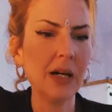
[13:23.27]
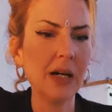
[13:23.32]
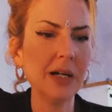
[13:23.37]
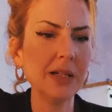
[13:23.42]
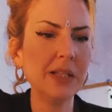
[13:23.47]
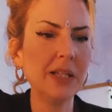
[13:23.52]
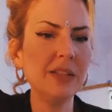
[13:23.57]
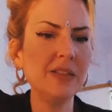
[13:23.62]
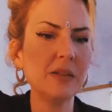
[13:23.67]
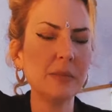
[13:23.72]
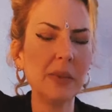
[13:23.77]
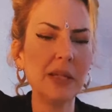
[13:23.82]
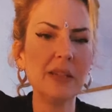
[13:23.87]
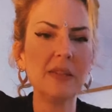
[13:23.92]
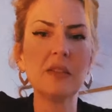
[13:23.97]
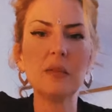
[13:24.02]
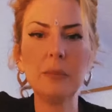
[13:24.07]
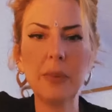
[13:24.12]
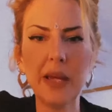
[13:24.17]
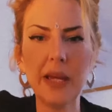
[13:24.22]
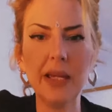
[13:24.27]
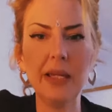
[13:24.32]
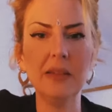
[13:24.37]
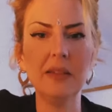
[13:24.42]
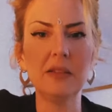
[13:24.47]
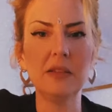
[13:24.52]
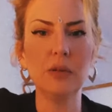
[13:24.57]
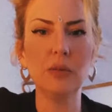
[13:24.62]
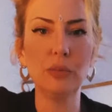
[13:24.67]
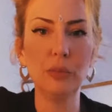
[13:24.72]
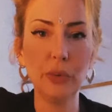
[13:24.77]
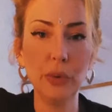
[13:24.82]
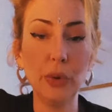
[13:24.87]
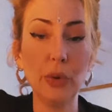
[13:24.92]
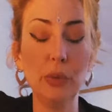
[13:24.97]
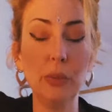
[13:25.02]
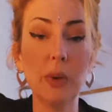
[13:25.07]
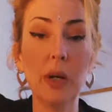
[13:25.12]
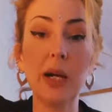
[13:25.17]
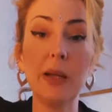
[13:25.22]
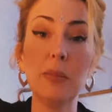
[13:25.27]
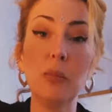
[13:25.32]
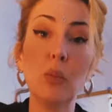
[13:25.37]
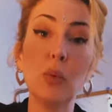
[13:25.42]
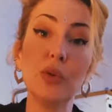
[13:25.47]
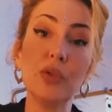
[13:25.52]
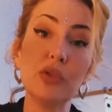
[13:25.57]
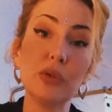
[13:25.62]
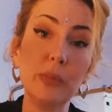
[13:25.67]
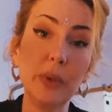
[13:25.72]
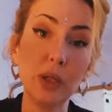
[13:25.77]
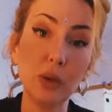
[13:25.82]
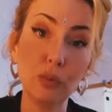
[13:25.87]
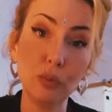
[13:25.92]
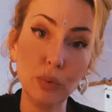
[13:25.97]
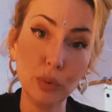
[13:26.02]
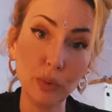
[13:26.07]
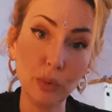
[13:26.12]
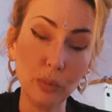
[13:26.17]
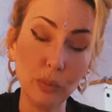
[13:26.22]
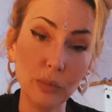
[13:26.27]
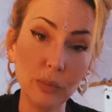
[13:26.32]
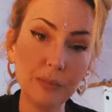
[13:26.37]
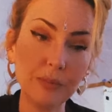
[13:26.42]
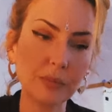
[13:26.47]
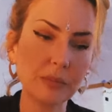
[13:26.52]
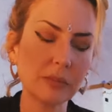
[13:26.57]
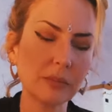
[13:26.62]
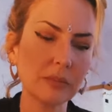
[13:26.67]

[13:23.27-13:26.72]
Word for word: i need to make space and room i want to make room